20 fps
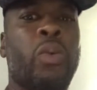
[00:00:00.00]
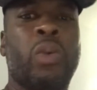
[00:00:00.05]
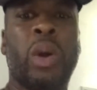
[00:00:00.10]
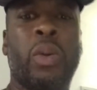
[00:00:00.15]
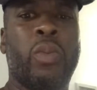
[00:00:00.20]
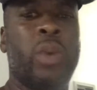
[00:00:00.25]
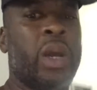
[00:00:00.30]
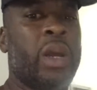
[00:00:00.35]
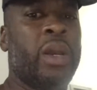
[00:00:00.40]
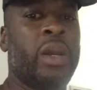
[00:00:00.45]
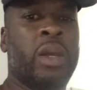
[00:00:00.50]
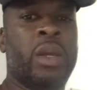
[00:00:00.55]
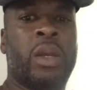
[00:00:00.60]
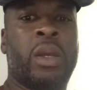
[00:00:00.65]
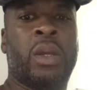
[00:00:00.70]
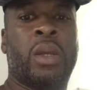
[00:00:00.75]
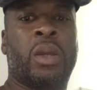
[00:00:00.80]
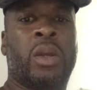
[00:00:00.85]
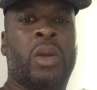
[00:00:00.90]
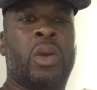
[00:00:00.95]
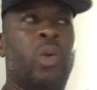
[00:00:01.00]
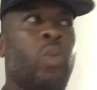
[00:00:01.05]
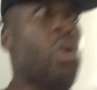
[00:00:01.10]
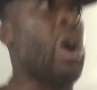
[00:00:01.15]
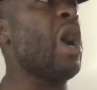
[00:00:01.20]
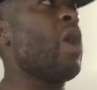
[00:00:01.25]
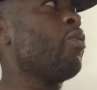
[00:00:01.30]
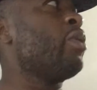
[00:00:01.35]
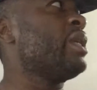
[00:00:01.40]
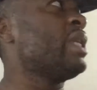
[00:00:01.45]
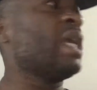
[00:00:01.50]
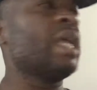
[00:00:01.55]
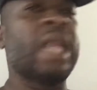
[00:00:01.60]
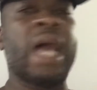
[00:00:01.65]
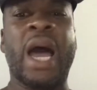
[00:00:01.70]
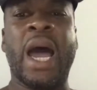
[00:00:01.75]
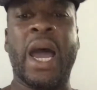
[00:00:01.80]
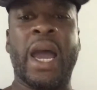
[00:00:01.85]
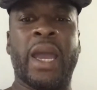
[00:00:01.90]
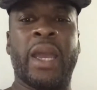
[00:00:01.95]
Why would they
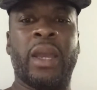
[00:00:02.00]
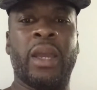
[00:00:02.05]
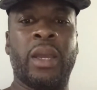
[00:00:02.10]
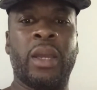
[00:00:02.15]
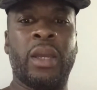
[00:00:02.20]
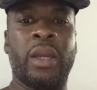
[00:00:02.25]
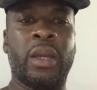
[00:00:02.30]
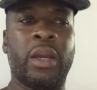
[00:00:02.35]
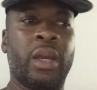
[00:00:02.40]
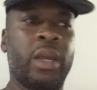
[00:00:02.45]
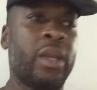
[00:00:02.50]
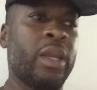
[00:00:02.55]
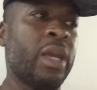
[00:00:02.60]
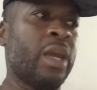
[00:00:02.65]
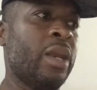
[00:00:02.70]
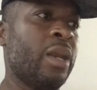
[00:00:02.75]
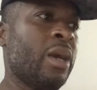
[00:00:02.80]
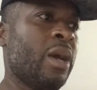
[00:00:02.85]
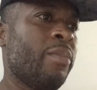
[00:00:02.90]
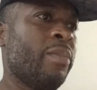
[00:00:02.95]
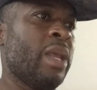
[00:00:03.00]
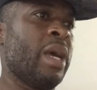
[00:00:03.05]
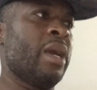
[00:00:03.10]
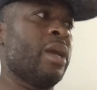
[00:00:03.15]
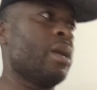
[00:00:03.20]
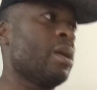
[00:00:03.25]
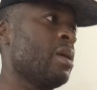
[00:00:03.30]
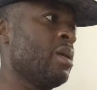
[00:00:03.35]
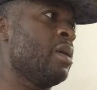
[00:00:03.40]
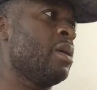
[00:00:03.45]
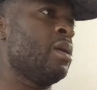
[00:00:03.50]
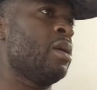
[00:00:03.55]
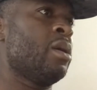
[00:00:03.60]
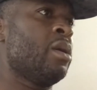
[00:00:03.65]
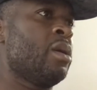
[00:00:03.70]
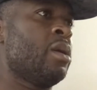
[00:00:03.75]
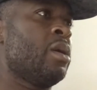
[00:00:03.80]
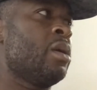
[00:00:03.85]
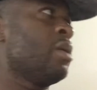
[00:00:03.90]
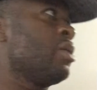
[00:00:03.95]
lie? And then I'm like,
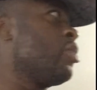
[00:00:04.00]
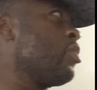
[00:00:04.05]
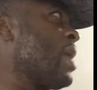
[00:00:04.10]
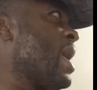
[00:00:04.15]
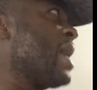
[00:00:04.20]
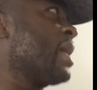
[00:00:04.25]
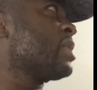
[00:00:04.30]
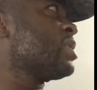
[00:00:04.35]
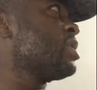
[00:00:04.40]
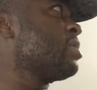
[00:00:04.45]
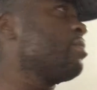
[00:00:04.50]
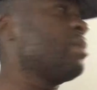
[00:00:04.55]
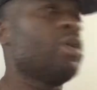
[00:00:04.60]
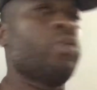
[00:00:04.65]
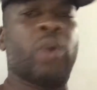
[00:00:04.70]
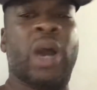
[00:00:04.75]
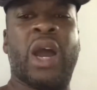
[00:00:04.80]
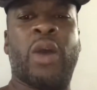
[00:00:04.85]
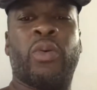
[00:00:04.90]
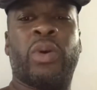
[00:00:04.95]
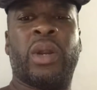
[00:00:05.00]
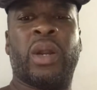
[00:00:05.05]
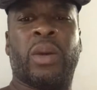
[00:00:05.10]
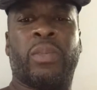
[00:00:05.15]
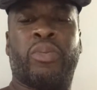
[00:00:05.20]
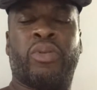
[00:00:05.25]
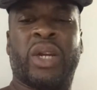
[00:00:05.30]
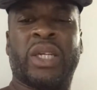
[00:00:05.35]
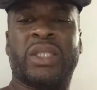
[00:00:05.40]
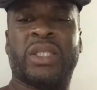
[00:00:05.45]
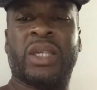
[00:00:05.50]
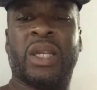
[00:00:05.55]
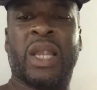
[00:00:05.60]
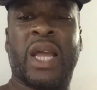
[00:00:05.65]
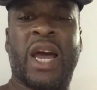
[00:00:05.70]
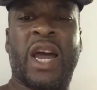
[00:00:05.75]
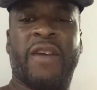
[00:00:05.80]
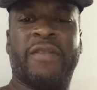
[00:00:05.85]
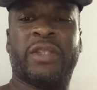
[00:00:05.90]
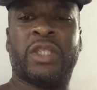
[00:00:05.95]
you asking me, why would an oppressor
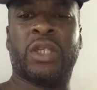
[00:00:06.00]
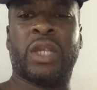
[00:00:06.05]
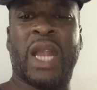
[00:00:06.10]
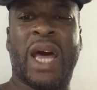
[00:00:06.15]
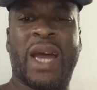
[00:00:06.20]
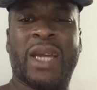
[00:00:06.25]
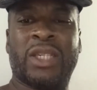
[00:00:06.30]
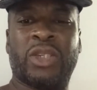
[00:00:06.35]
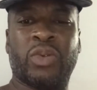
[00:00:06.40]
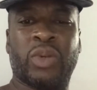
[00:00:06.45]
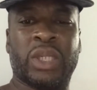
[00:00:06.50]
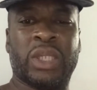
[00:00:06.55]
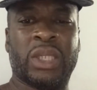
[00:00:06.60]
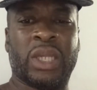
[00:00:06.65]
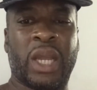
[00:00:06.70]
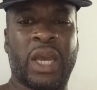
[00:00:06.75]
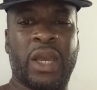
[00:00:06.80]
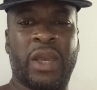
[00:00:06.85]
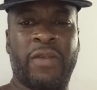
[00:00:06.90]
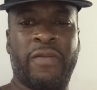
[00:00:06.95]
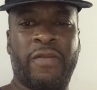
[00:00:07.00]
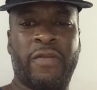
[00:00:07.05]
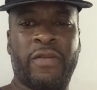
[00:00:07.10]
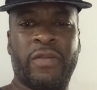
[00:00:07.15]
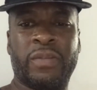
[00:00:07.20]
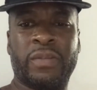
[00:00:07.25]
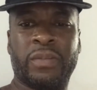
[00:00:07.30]
lie to a slave?